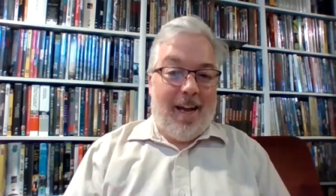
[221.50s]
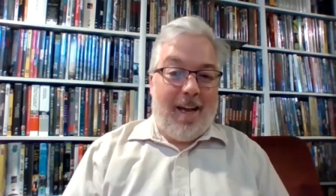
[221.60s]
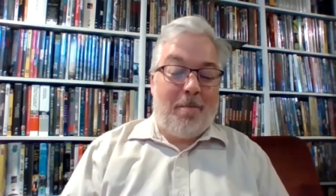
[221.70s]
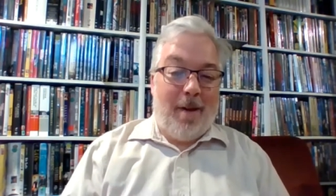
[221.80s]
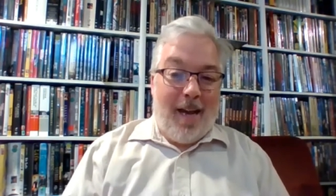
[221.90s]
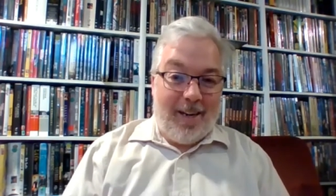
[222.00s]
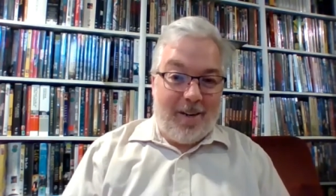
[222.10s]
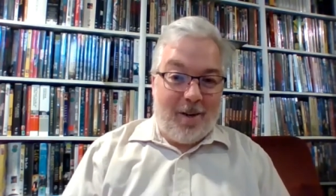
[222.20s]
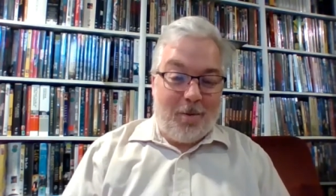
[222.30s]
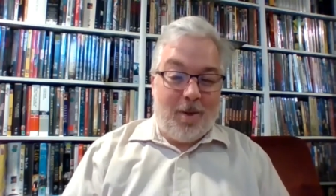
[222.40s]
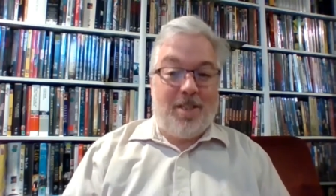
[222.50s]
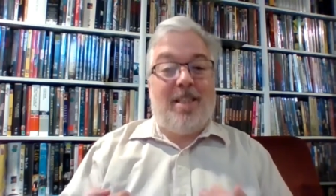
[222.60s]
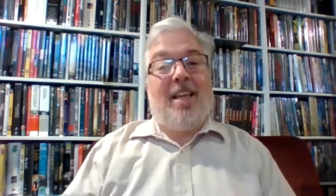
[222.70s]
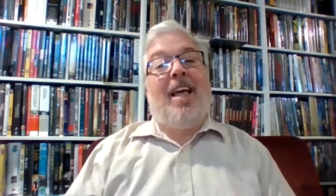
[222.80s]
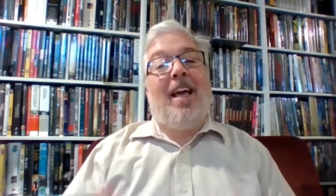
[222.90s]
on a monitor,
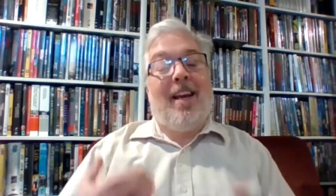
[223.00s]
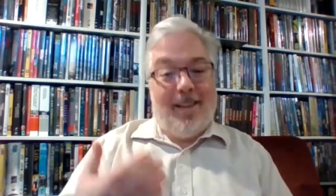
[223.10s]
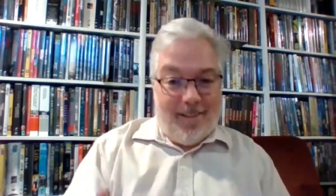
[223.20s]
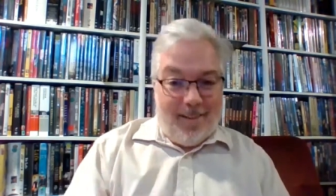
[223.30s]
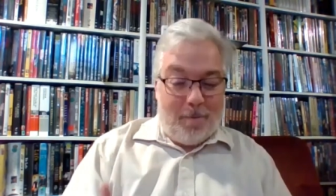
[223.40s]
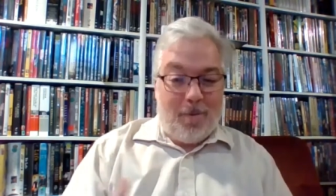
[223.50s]
which they then